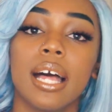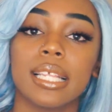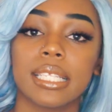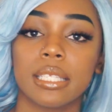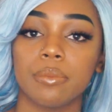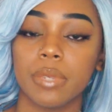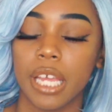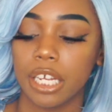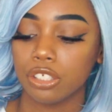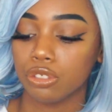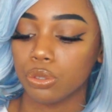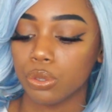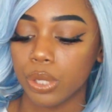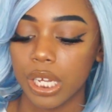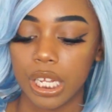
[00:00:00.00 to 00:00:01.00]
some
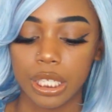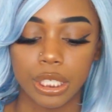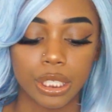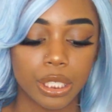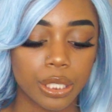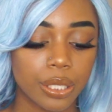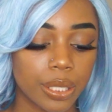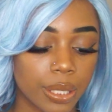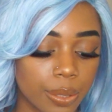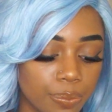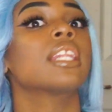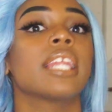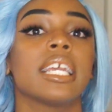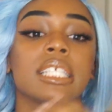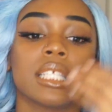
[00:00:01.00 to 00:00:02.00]
natural colors.
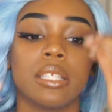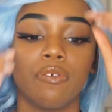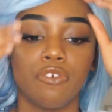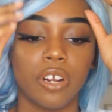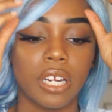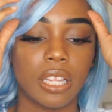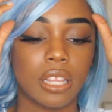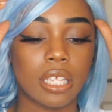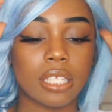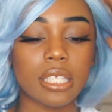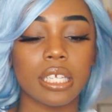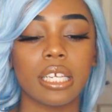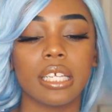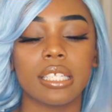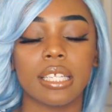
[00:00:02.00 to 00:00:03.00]
Lace front. This
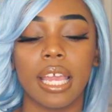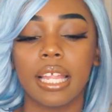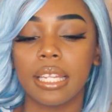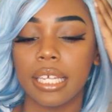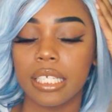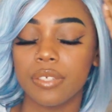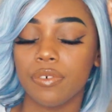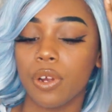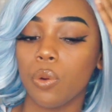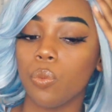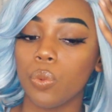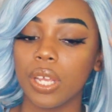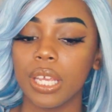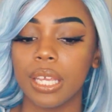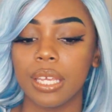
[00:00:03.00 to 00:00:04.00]
is a lace front
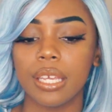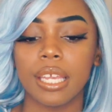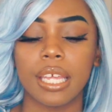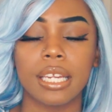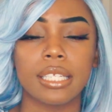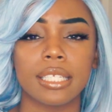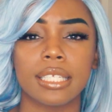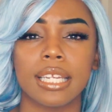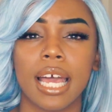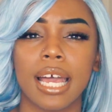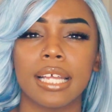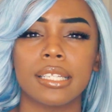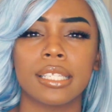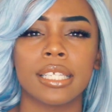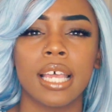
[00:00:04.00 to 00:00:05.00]
wig. It is not
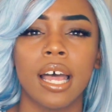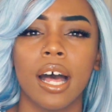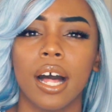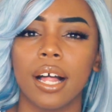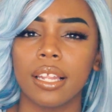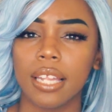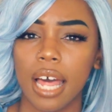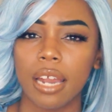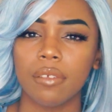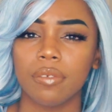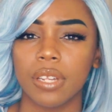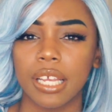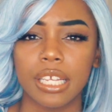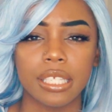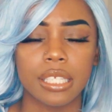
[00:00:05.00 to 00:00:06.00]
a lot of
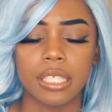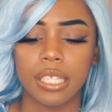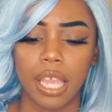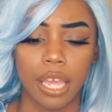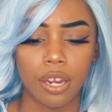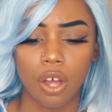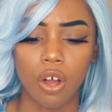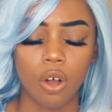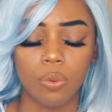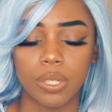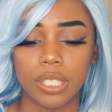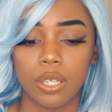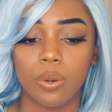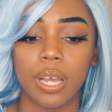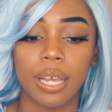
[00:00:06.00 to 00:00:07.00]
lace at all
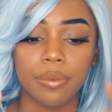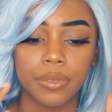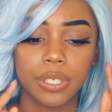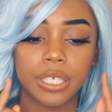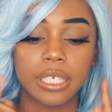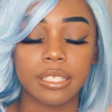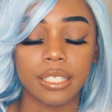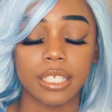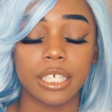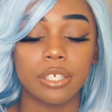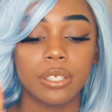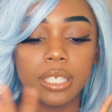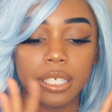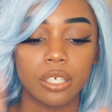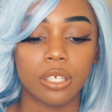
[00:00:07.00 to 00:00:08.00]
whatsoever. It's ear
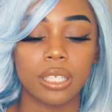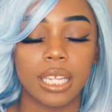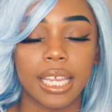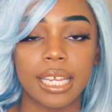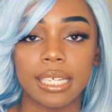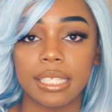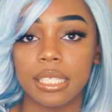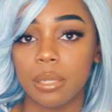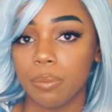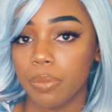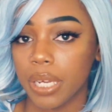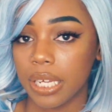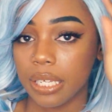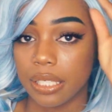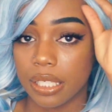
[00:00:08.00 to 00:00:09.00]
to ear lace,
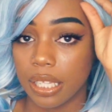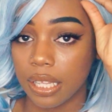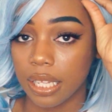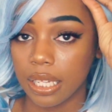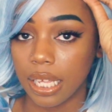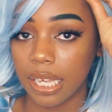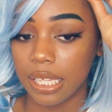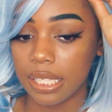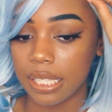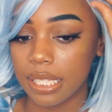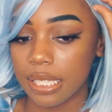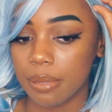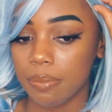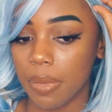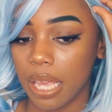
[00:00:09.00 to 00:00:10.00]
but the lace
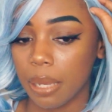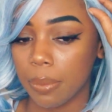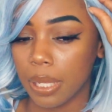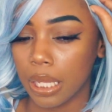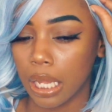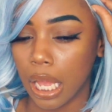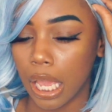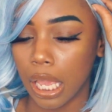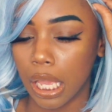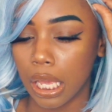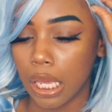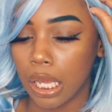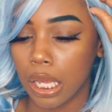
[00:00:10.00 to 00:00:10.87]
is maybe like